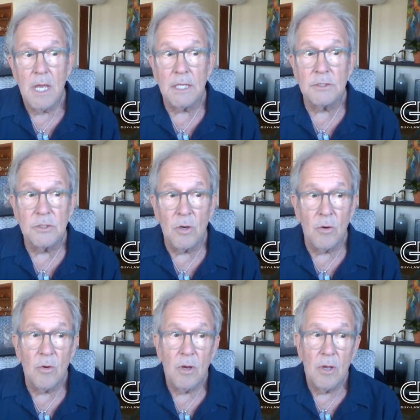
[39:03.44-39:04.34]
And
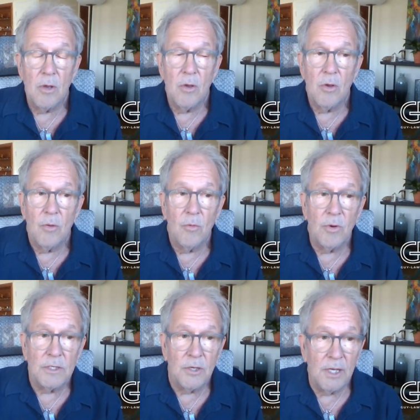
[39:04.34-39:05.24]
so
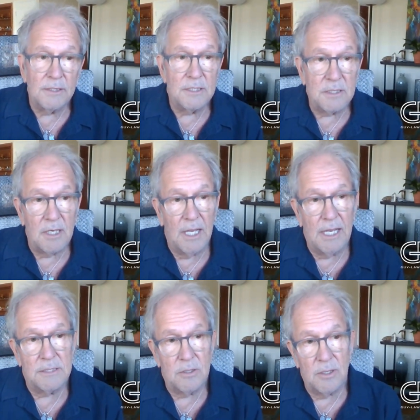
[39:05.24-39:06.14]
we taught this
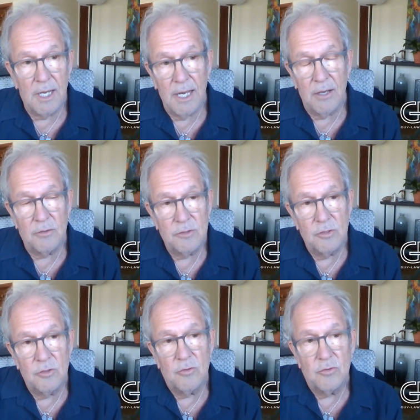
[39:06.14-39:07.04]
class on how
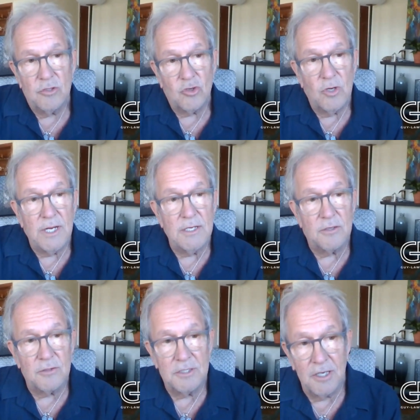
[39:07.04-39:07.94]
to train
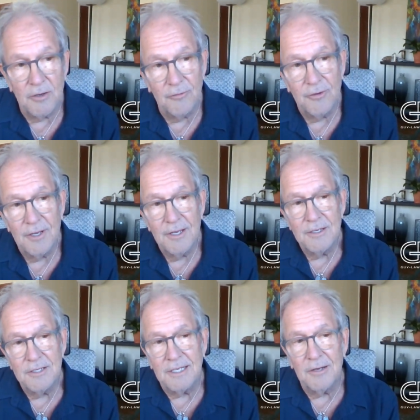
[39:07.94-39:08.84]
yourself
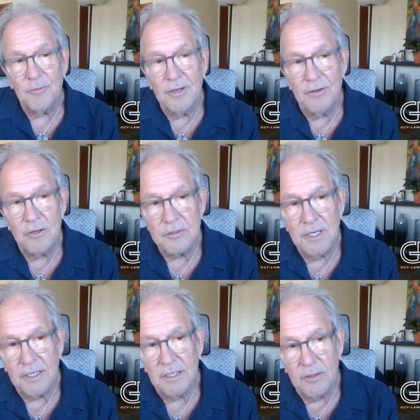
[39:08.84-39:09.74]
to get rid of your
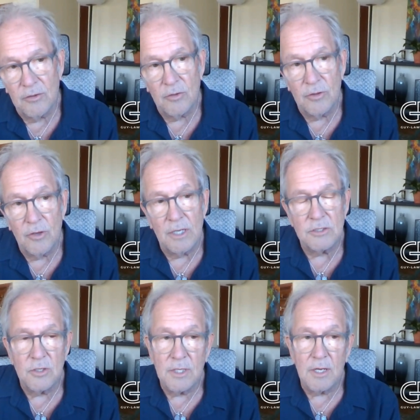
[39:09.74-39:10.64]
second and third
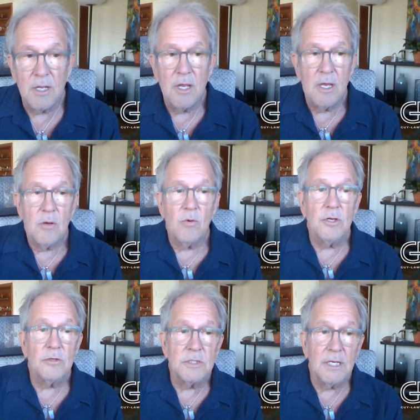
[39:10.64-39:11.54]
thoughts so that when
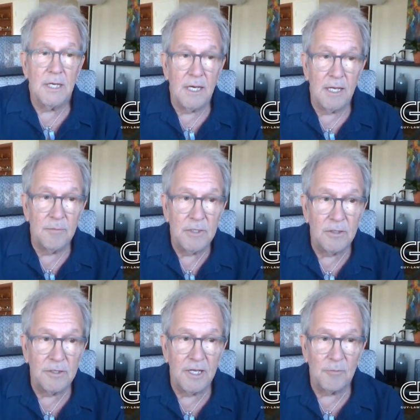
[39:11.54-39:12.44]
you say, I am
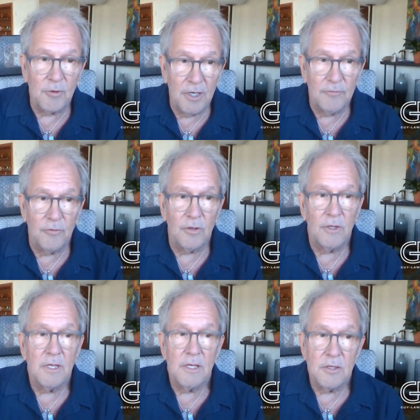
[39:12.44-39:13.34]
healed, I am
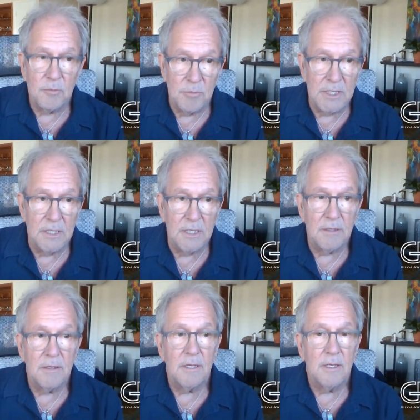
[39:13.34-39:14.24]
grateful, you mean
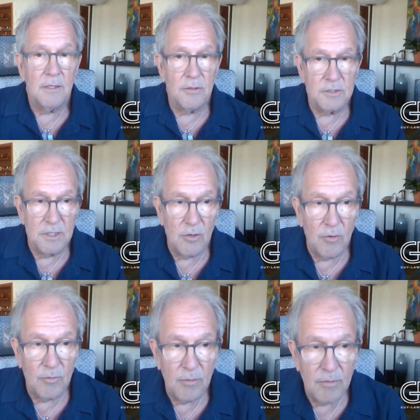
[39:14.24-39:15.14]
it. There's
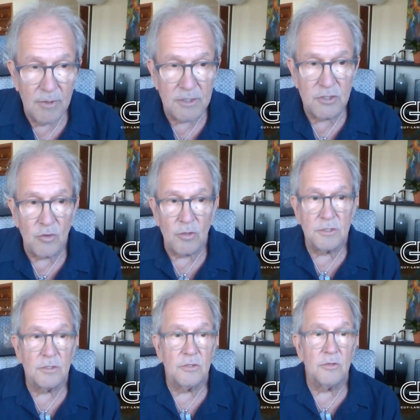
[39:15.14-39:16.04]
no
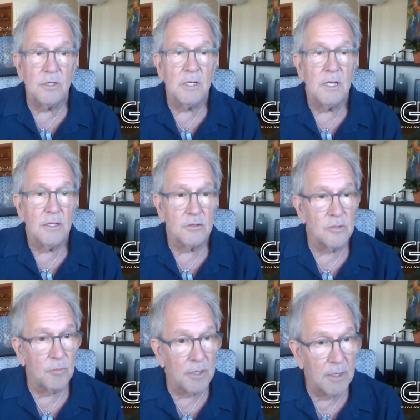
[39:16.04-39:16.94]
distortion to it. There's
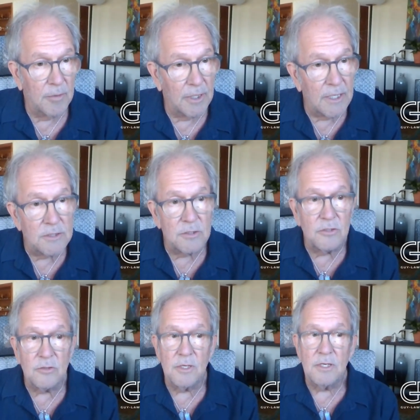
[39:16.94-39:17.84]
no manipulation
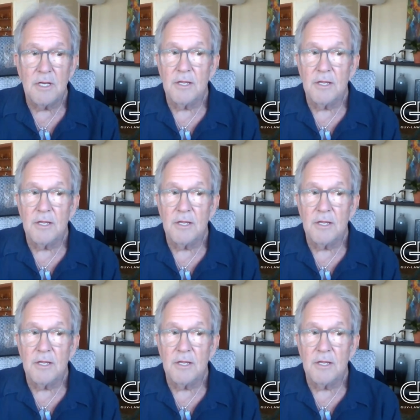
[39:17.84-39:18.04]
to it.